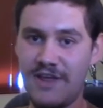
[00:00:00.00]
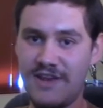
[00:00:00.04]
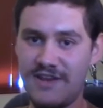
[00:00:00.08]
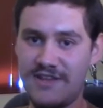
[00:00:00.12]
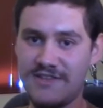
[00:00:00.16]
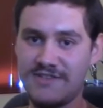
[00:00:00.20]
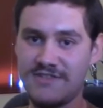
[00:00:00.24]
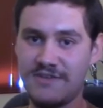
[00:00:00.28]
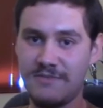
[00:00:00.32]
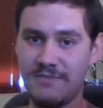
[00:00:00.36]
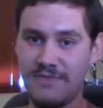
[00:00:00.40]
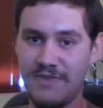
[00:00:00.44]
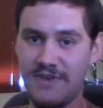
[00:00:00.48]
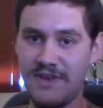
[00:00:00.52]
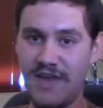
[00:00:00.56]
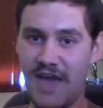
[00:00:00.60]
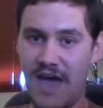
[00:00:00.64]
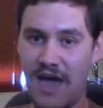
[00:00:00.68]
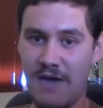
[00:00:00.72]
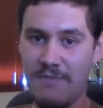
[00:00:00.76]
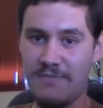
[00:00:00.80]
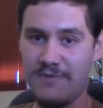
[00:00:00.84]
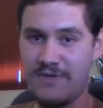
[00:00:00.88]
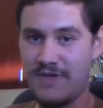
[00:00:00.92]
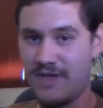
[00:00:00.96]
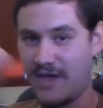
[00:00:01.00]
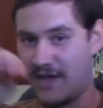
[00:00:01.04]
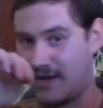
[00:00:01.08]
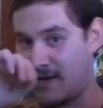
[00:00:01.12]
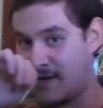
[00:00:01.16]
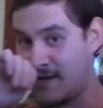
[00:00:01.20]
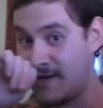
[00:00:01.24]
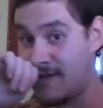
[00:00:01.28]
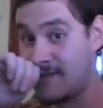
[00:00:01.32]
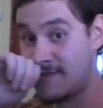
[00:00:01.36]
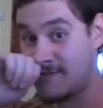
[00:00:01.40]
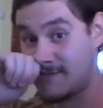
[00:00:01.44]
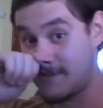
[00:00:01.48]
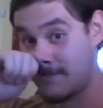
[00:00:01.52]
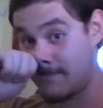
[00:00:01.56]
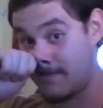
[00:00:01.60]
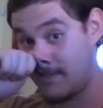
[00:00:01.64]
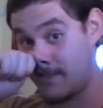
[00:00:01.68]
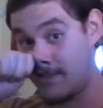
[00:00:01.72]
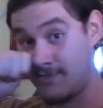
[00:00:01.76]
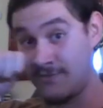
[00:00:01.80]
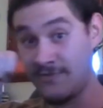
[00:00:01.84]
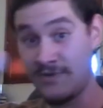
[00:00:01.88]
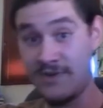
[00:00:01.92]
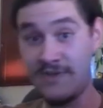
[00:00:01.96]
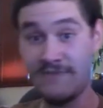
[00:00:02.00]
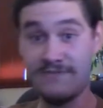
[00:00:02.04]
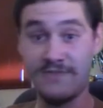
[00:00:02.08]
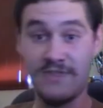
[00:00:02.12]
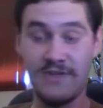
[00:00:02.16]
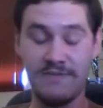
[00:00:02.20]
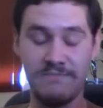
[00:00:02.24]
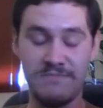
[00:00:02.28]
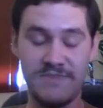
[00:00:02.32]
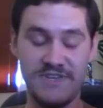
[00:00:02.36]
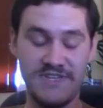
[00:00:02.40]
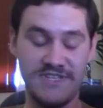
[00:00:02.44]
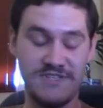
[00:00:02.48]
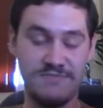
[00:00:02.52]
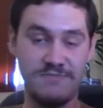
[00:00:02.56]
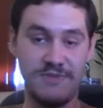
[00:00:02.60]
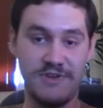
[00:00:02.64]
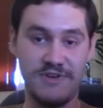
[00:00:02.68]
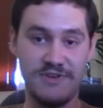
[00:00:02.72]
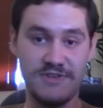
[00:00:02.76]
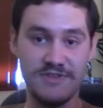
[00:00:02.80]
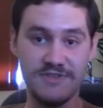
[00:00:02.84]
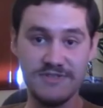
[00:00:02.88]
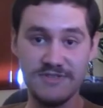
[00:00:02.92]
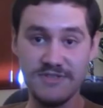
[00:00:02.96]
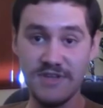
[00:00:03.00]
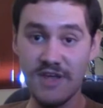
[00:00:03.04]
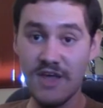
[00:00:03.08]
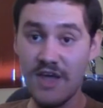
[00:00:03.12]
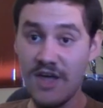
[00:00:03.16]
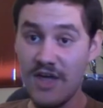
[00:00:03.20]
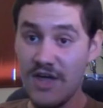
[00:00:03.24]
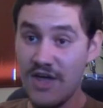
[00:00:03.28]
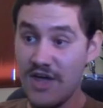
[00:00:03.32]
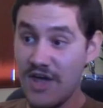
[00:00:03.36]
I need something happy, and I need something to lift up my spirits.